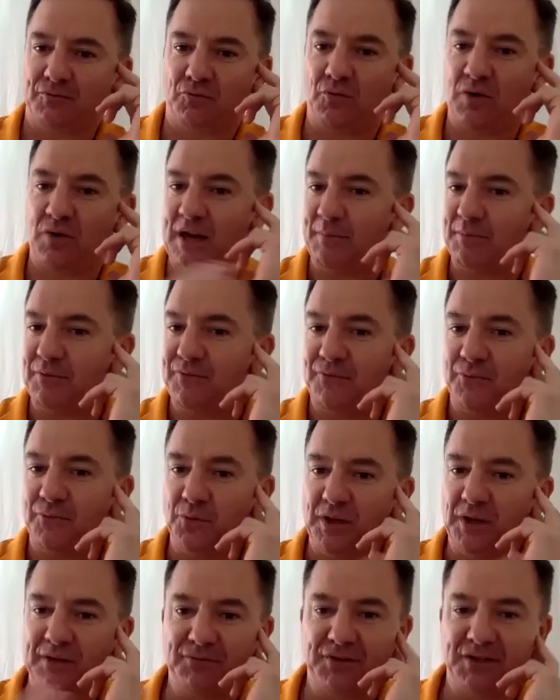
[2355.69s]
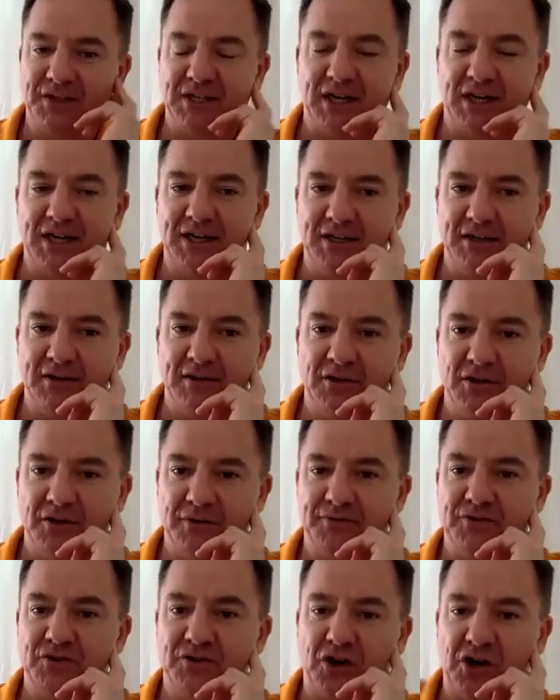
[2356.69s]
rammed full every day
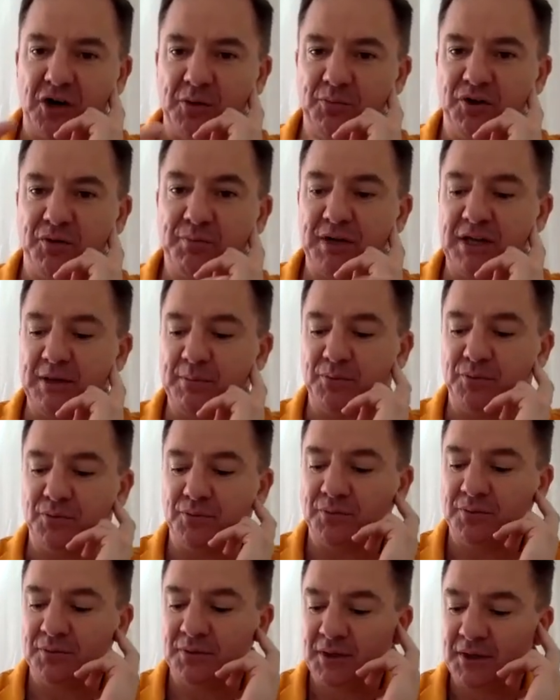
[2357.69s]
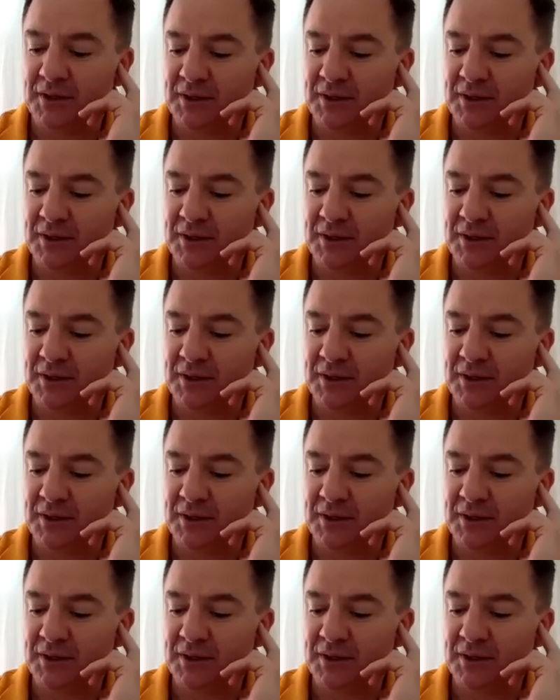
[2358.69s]
of time with people